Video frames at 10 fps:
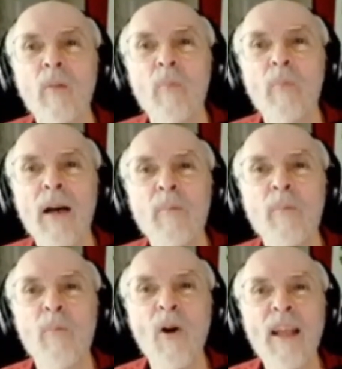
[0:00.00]
But
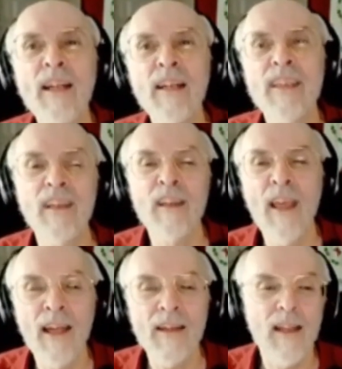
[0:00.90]
more likely than
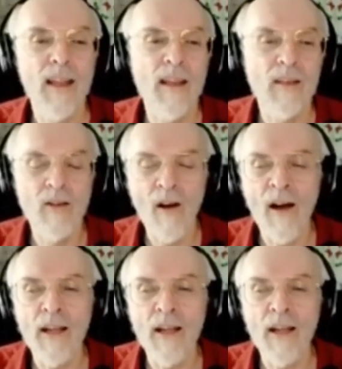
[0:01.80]
that, not.